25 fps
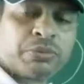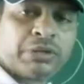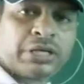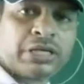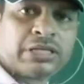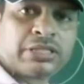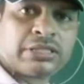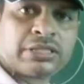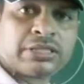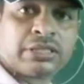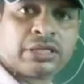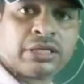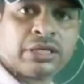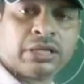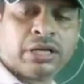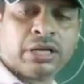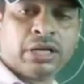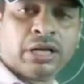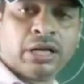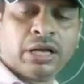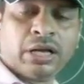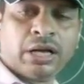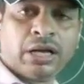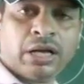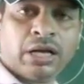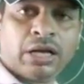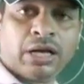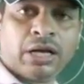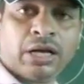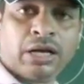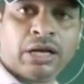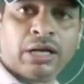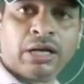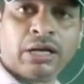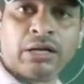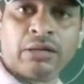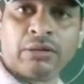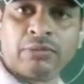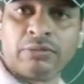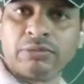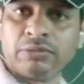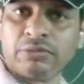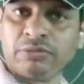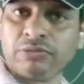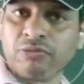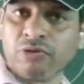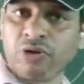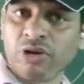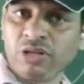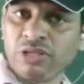So please
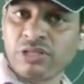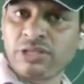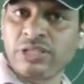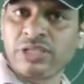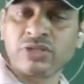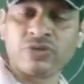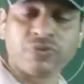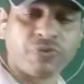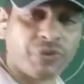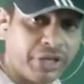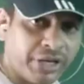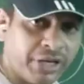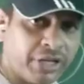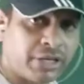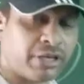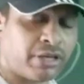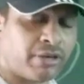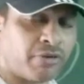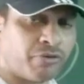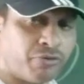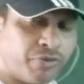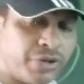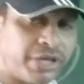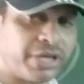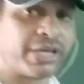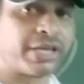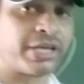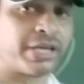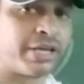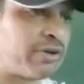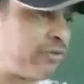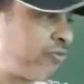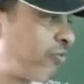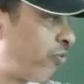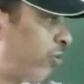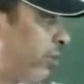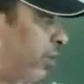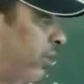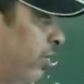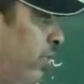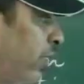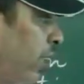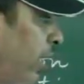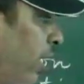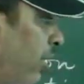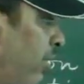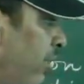watch this very carefully.